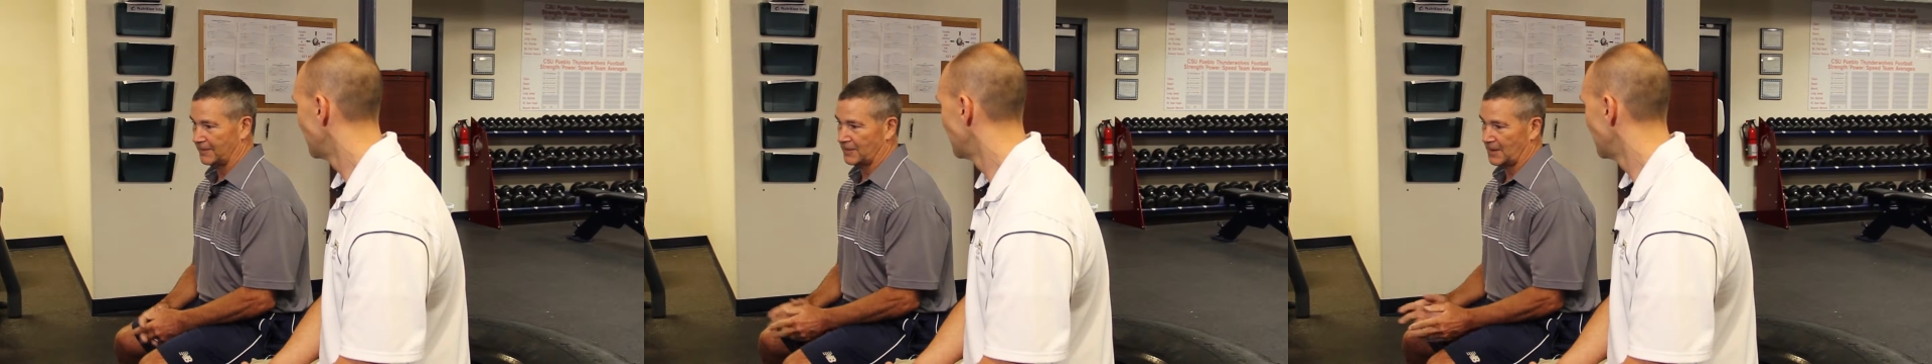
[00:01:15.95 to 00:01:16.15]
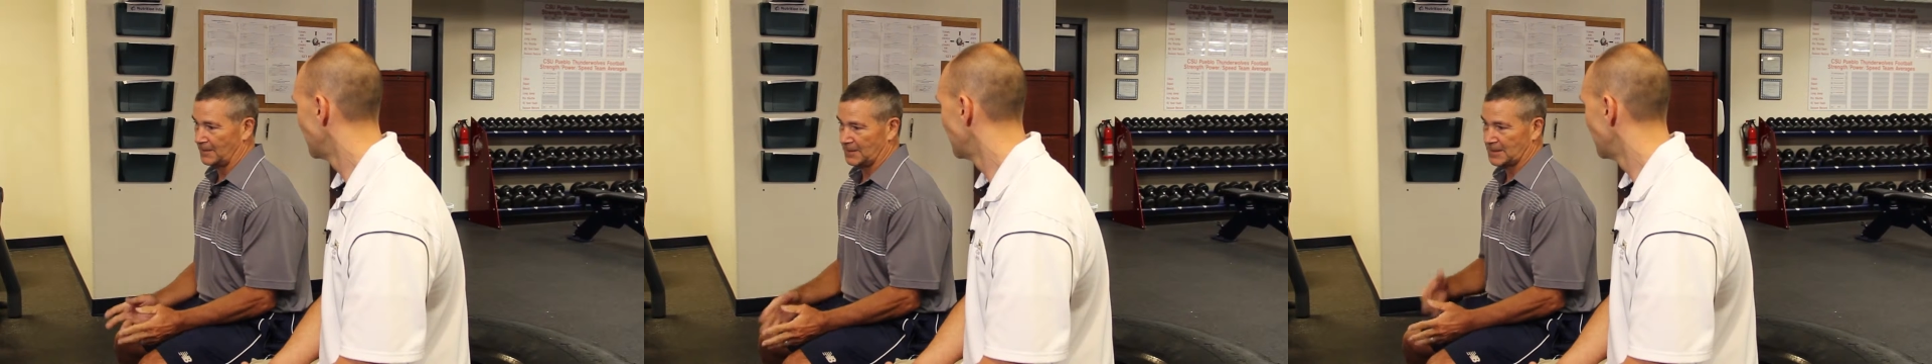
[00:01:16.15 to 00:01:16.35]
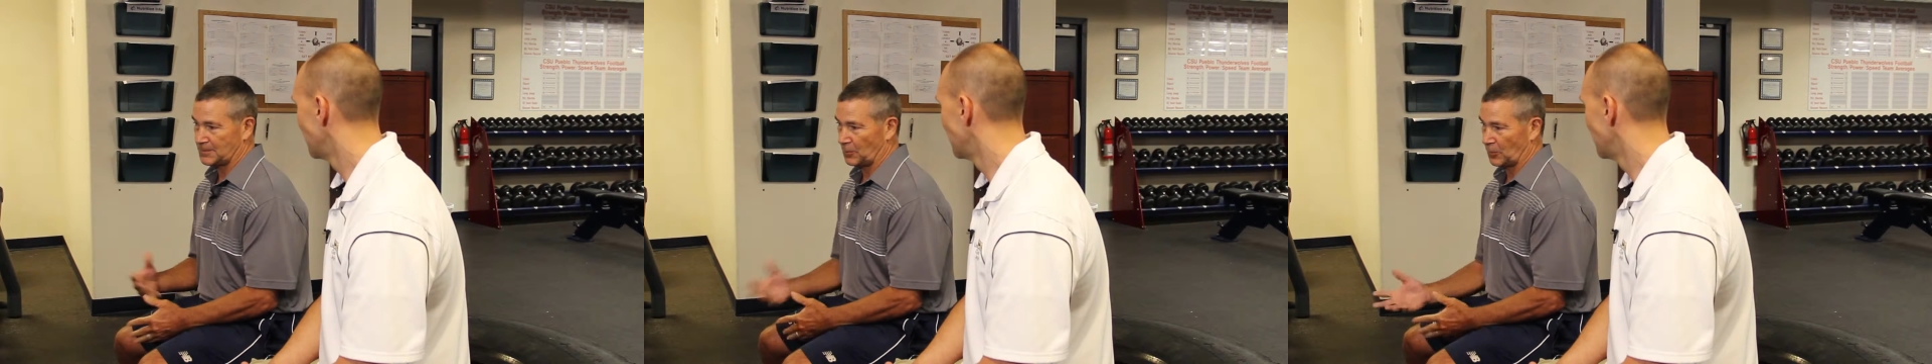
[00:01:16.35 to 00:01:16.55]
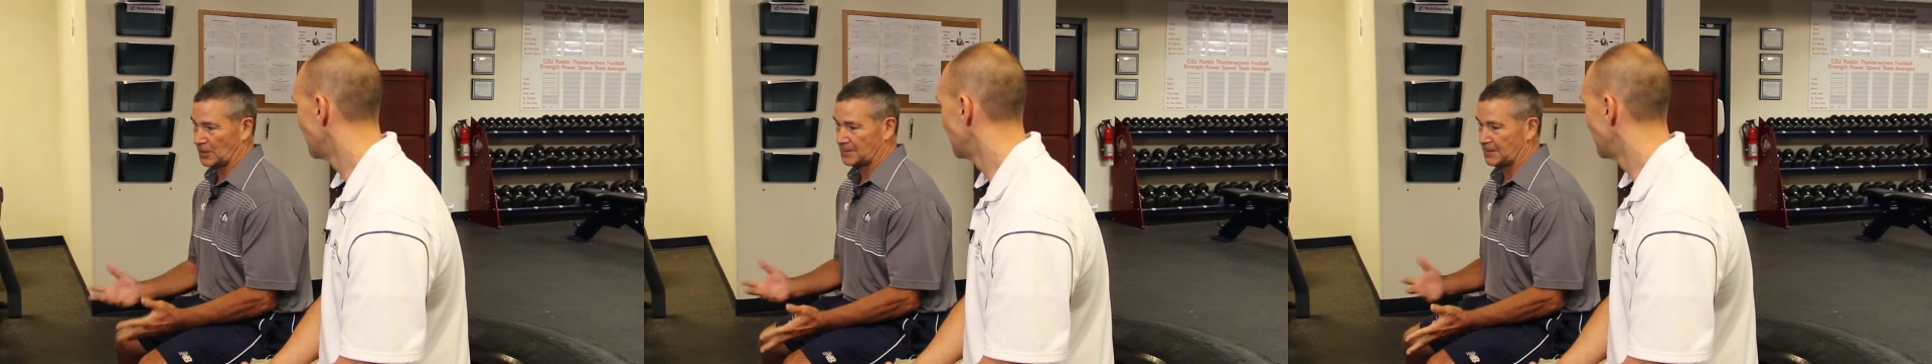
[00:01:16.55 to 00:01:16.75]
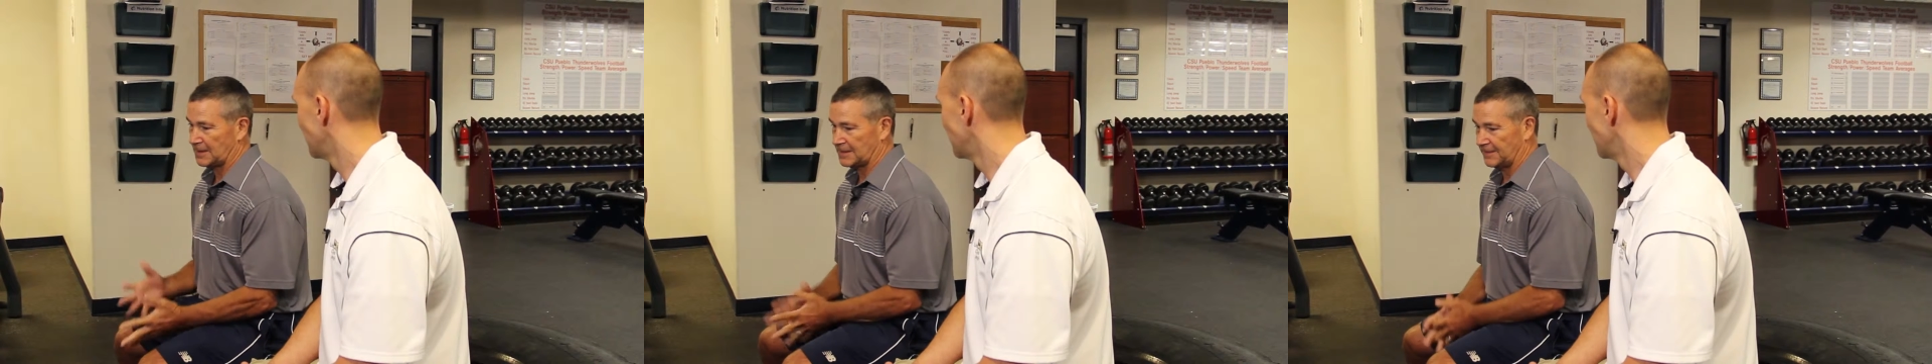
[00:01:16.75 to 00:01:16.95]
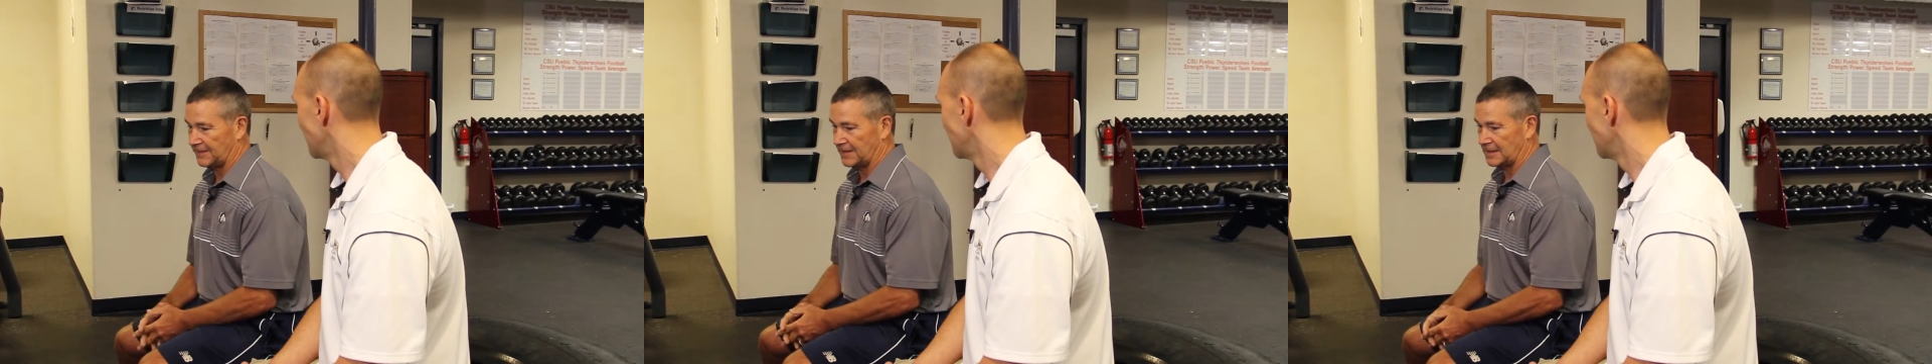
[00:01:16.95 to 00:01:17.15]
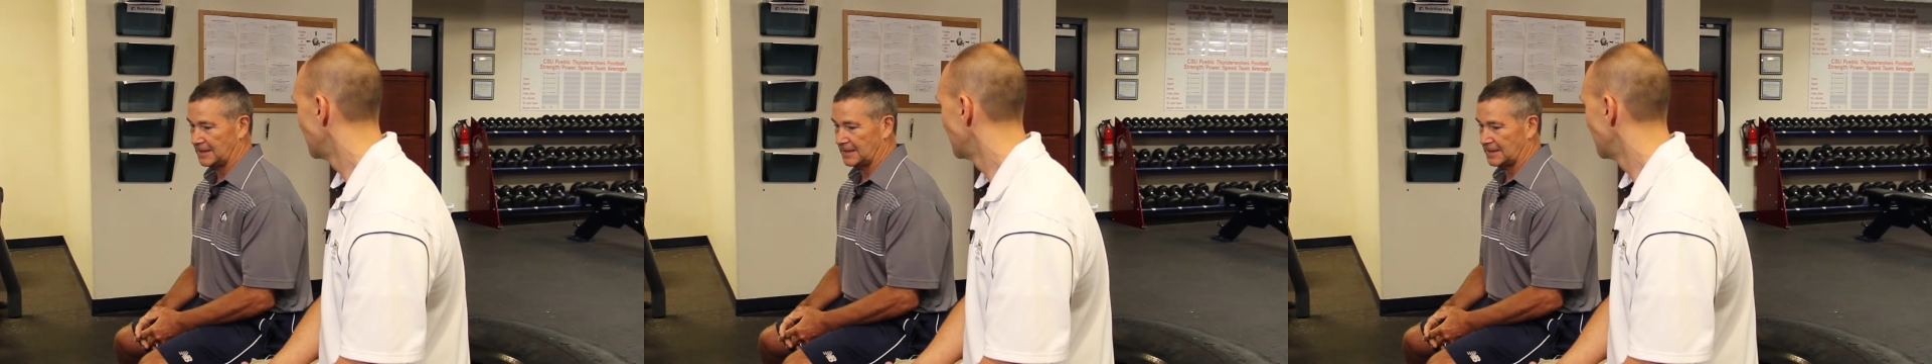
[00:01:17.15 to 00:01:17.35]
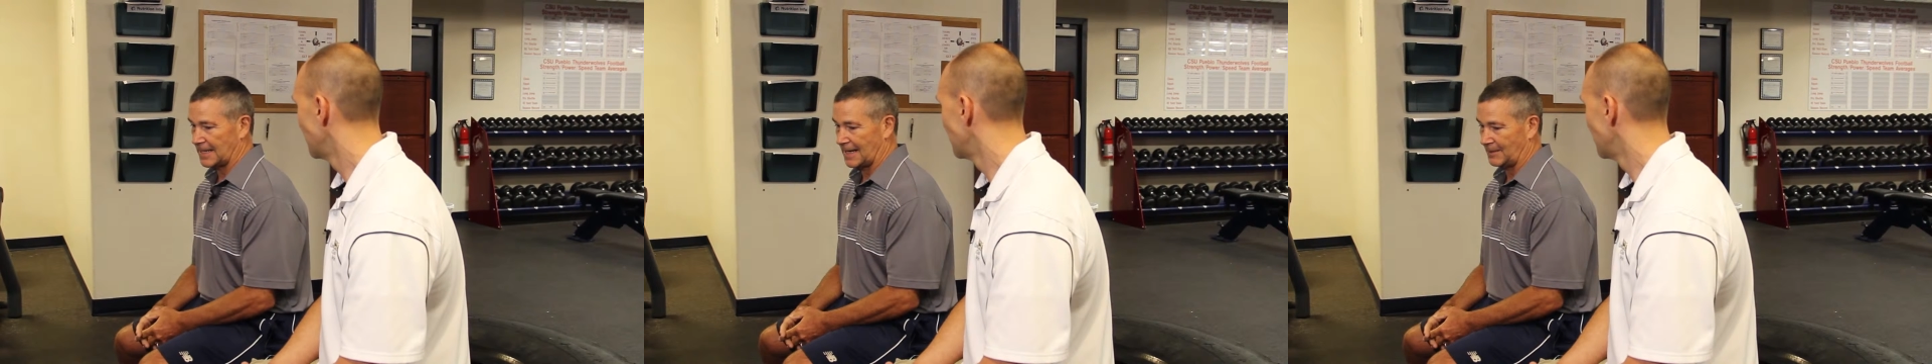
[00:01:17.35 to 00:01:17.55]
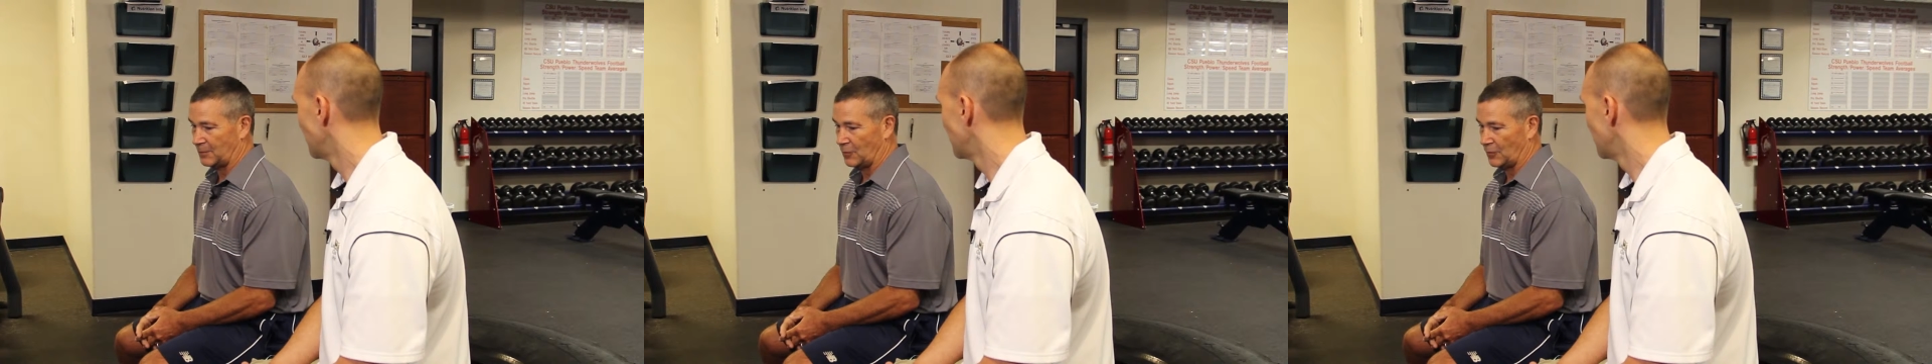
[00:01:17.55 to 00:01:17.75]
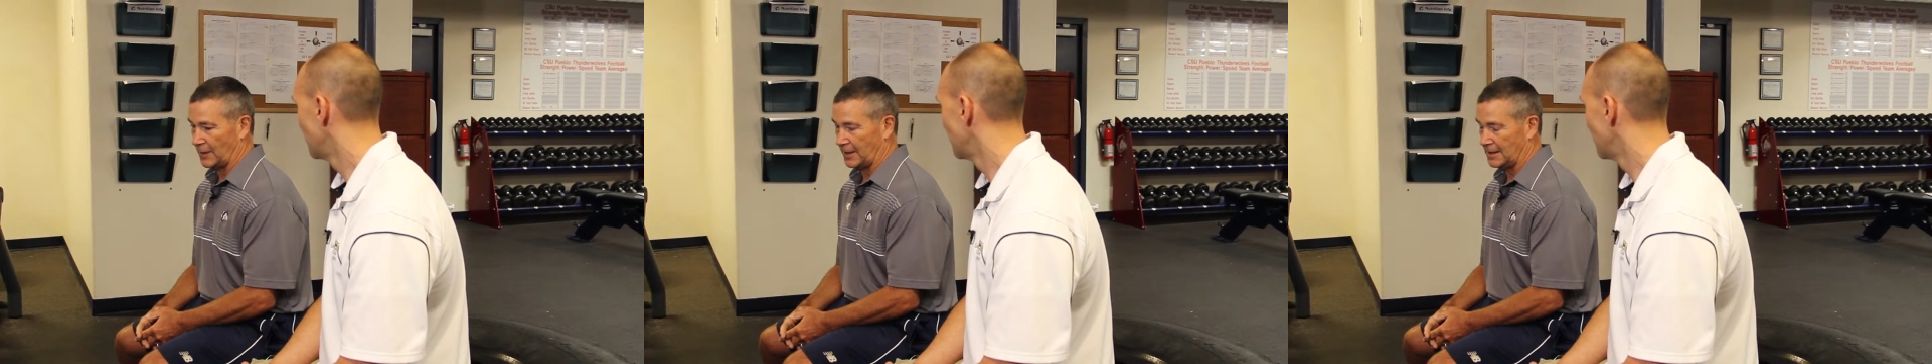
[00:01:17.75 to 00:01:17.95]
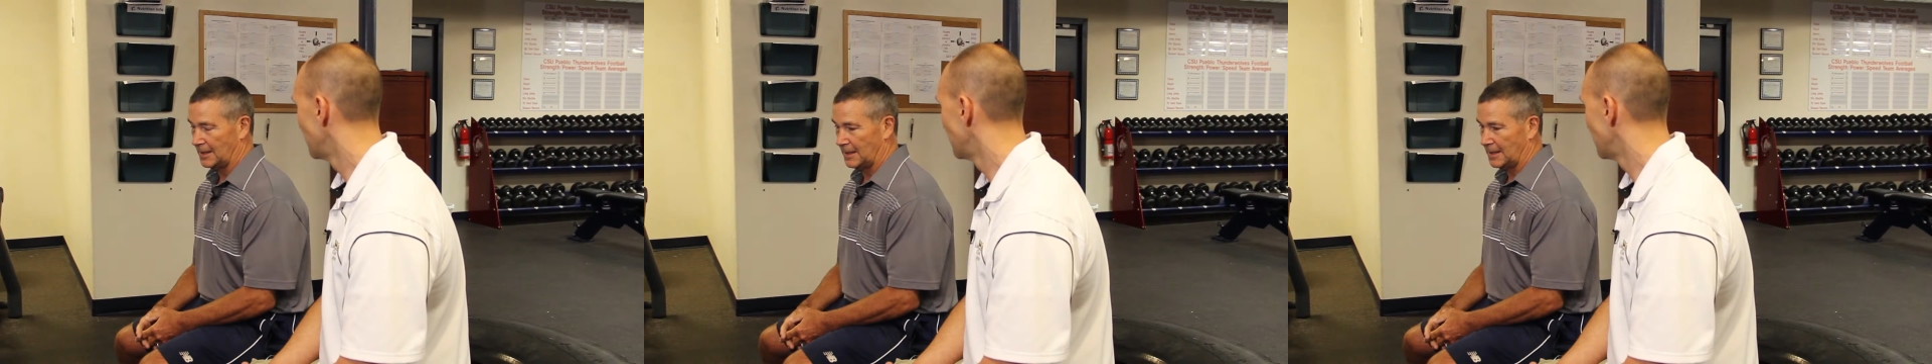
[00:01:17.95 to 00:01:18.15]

from a sports specificity standpoint,